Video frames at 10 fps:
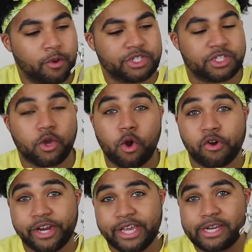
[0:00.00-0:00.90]
which is a
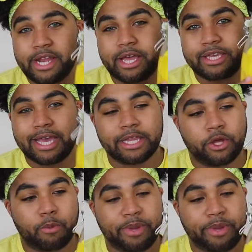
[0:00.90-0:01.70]
Korean yellow